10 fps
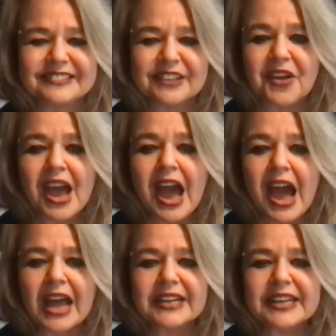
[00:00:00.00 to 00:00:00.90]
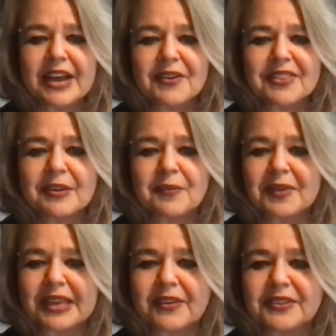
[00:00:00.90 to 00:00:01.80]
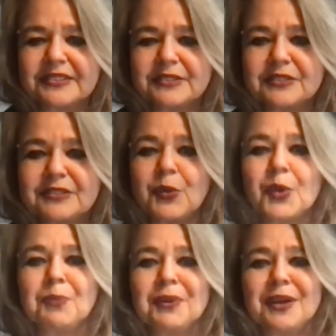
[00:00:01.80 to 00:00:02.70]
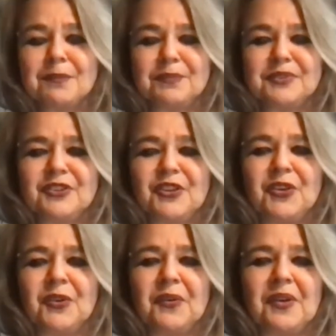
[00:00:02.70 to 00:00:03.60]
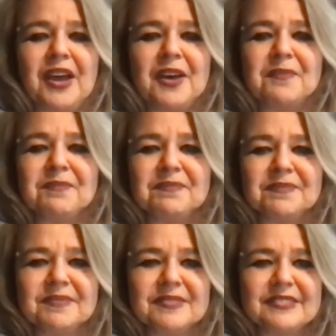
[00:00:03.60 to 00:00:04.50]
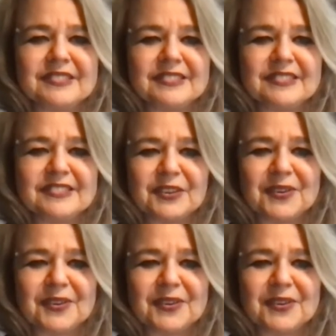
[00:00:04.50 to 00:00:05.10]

So now I think we're going to open up to um, to